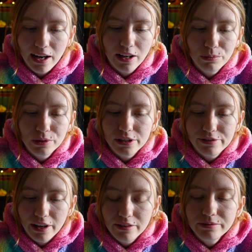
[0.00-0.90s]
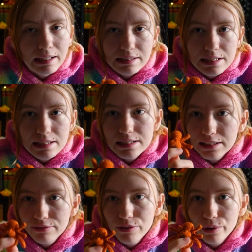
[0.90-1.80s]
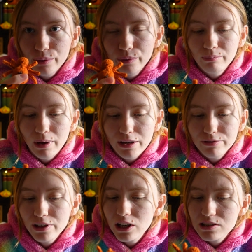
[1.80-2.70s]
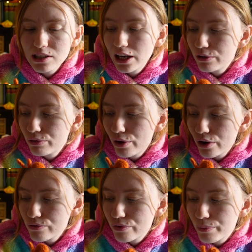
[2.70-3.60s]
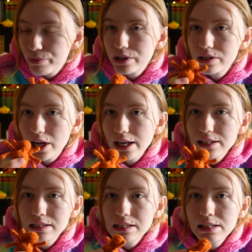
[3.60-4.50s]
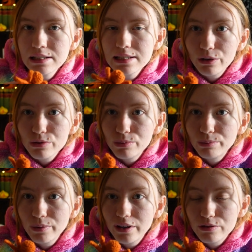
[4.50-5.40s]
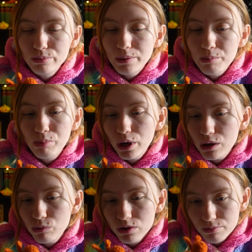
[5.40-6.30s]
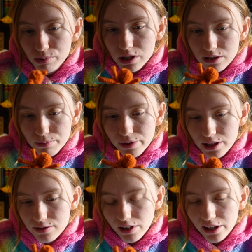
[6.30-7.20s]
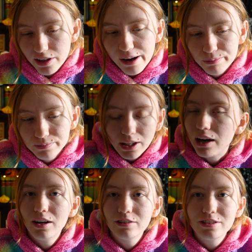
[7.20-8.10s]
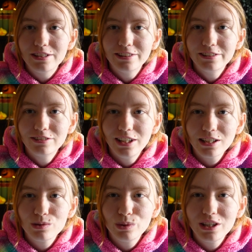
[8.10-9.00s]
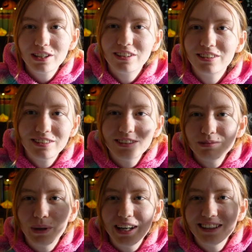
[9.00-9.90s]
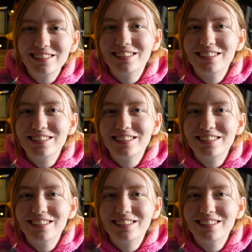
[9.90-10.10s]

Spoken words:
Yeah, I hope you had fun. I did, even though my fingers kind of hurt from the tiny needles. Also, my brain wasn't present, but that's fine. Yeah, until next week. Goodbye.